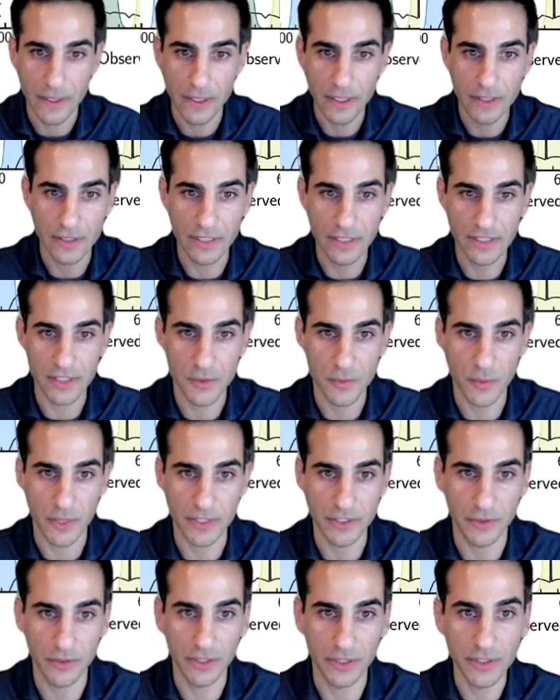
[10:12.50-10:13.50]
this is
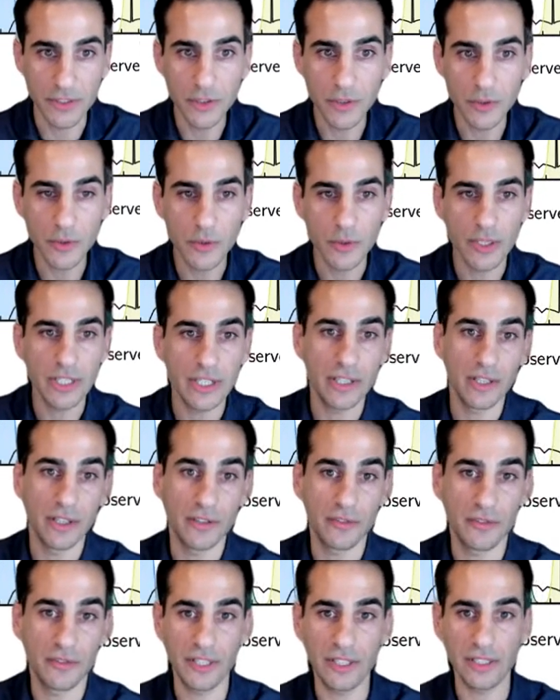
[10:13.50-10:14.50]
what you can do in a
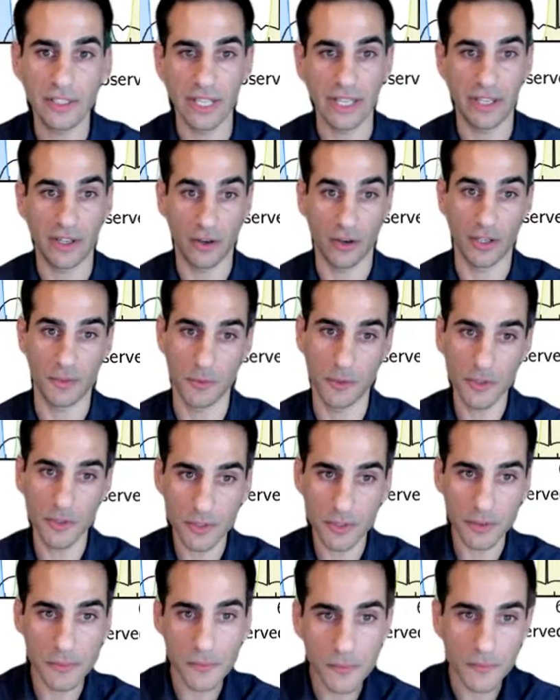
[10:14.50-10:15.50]
field like
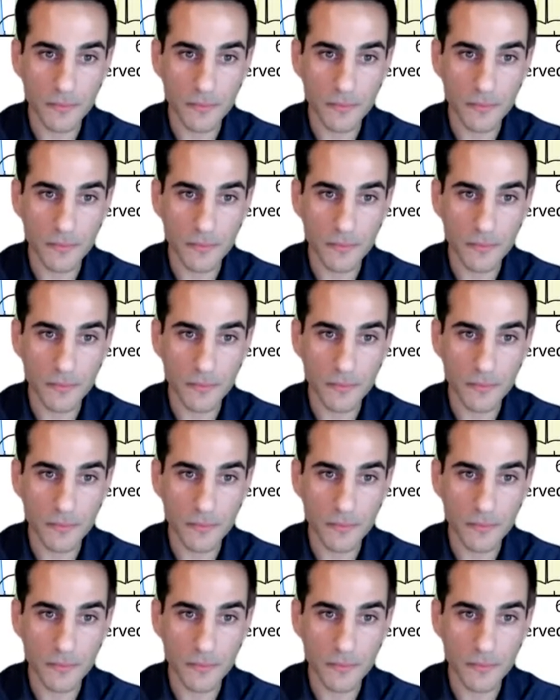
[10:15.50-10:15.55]
Cosmos.